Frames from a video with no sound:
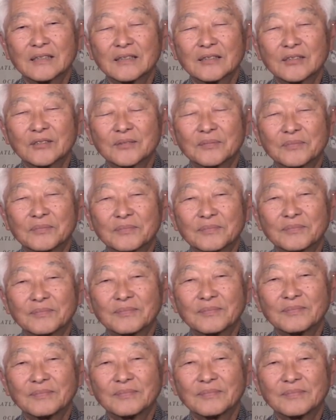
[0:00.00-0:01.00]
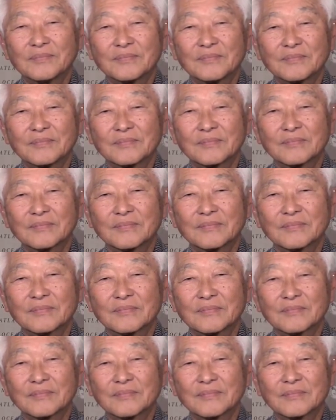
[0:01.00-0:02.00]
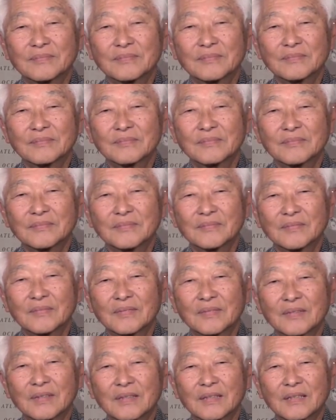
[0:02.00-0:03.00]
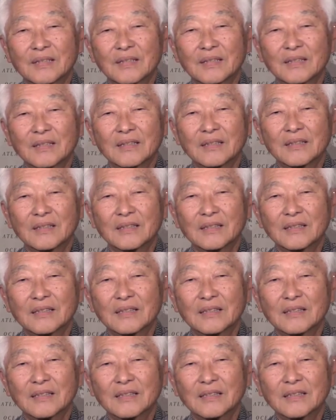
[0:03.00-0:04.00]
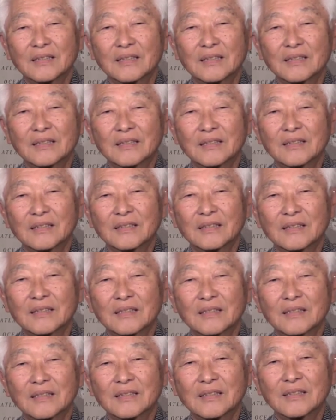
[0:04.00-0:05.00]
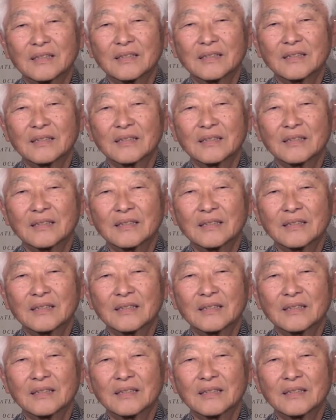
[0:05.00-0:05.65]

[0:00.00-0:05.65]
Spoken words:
The person shown says nothing.